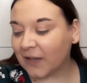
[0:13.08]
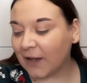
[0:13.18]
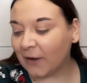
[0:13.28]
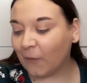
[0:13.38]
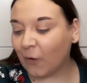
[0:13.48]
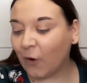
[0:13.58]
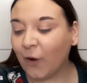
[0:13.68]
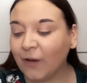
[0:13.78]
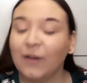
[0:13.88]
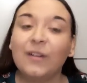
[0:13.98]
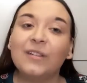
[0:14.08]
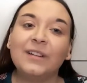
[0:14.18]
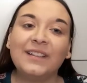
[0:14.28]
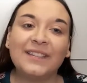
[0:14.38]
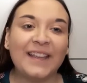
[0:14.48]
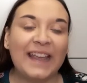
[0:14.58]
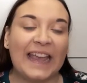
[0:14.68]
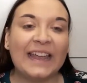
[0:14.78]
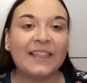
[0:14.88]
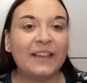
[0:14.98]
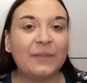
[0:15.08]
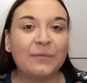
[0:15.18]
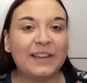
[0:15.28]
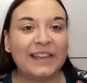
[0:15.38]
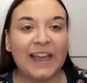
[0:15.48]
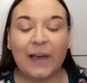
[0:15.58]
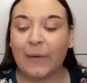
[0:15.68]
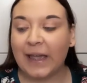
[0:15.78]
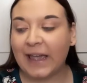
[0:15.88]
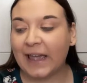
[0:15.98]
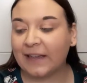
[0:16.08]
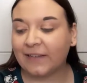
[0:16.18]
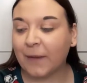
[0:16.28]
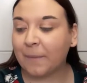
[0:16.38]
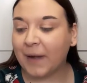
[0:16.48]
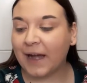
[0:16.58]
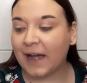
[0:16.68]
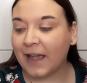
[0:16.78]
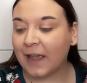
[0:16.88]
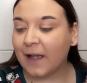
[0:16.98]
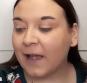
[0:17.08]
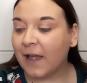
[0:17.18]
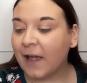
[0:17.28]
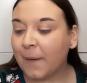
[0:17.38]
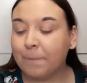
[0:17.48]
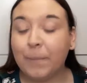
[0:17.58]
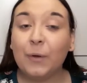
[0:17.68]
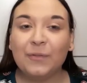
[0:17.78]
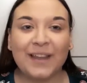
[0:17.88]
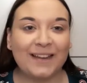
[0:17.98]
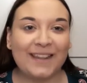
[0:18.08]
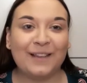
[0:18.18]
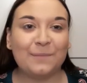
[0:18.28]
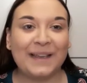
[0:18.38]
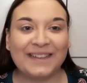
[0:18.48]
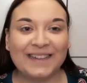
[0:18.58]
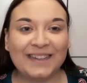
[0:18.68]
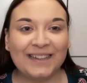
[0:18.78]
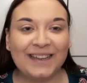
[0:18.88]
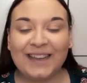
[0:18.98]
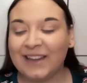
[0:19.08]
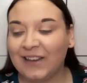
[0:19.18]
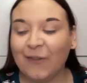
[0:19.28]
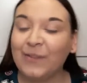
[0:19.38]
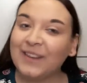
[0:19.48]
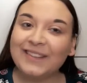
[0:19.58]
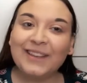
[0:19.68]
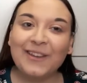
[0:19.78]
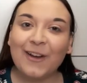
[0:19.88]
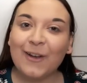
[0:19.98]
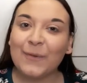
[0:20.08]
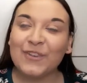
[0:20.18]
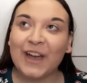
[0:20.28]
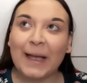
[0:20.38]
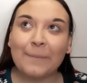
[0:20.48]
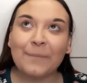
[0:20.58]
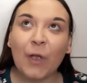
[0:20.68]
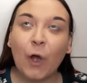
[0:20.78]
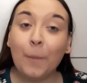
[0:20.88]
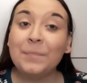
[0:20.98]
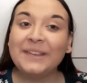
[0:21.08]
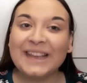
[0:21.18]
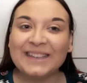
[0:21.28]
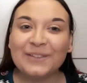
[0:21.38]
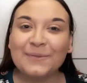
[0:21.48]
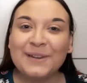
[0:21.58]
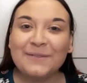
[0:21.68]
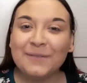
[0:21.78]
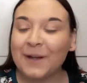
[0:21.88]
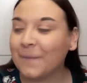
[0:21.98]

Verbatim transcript: So all you're gonna see in this video is my Bolt teddies, basically, you know, the Disney dog, which I'm obsessed with.